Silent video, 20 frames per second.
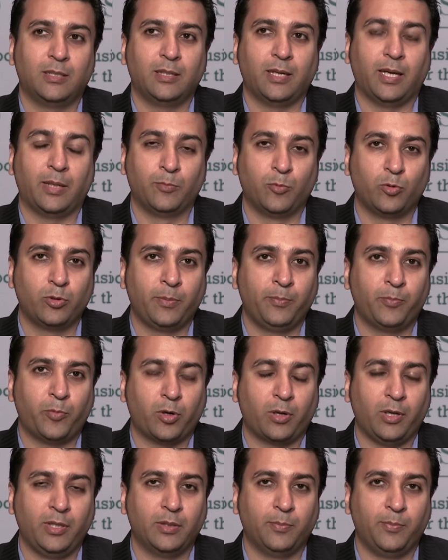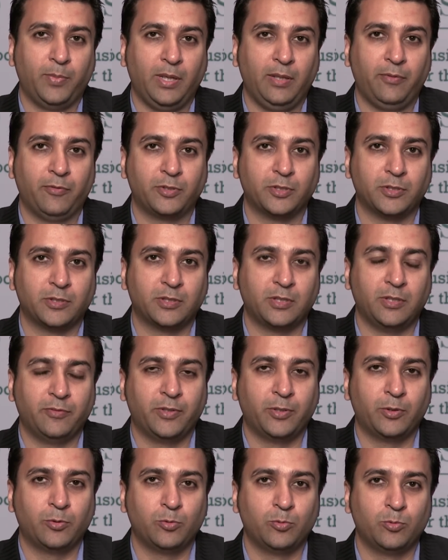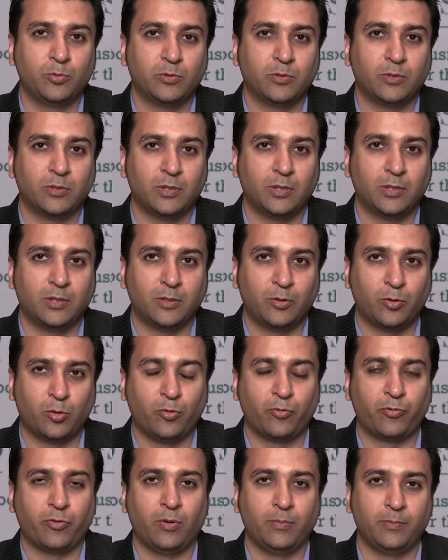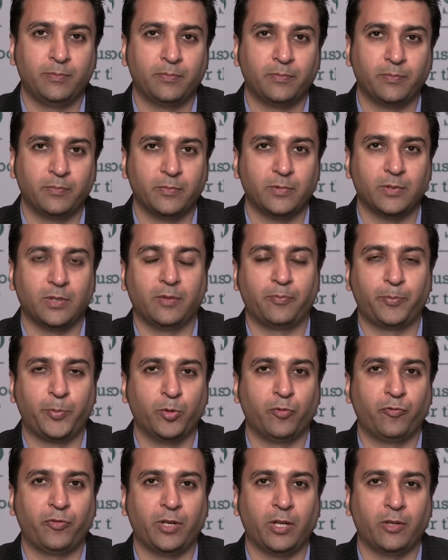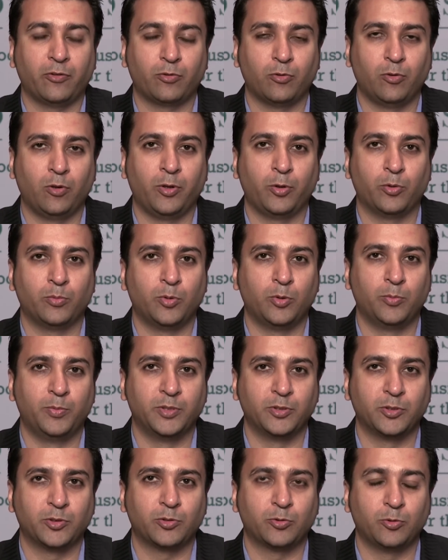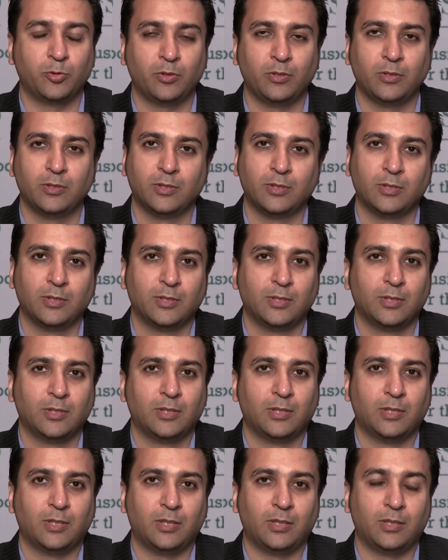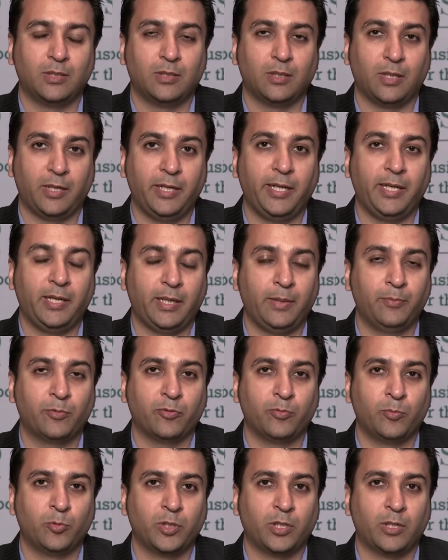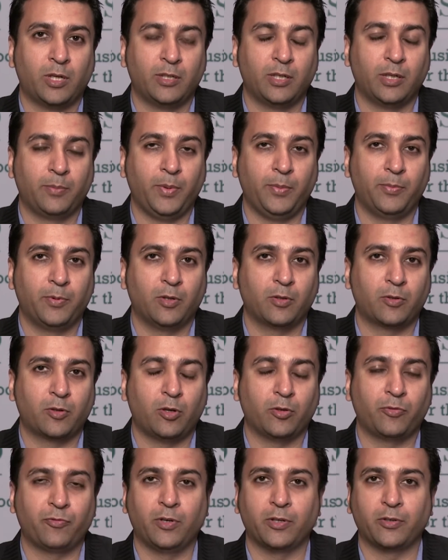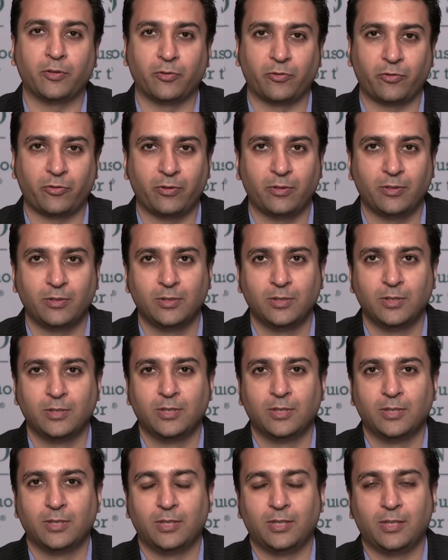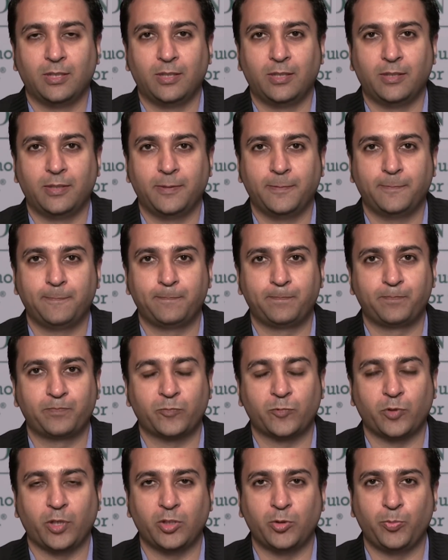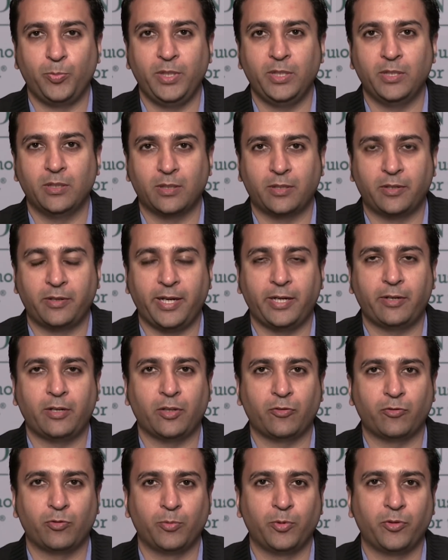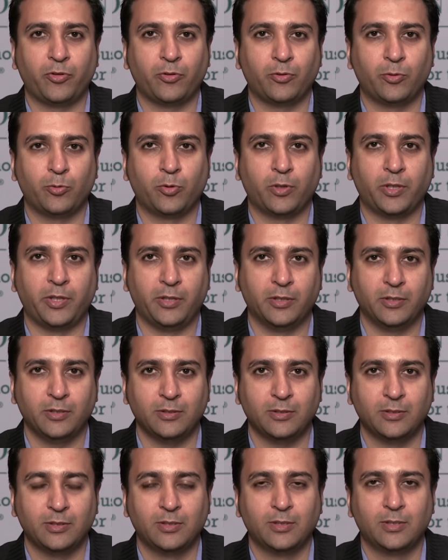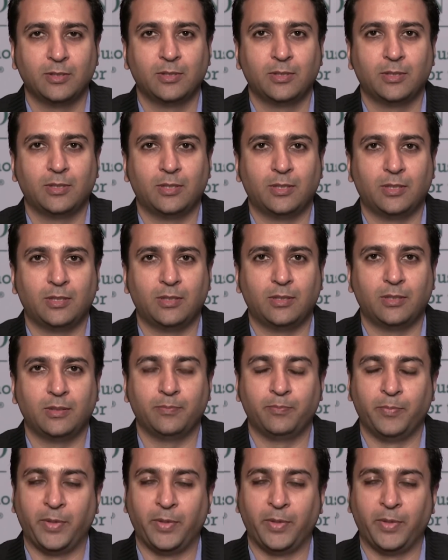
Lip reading: And more importantly, the belief which it's given to grow from a pure finance role into more business role, leading teams of more than 100 people across functions. So it's been a great transformation over a year.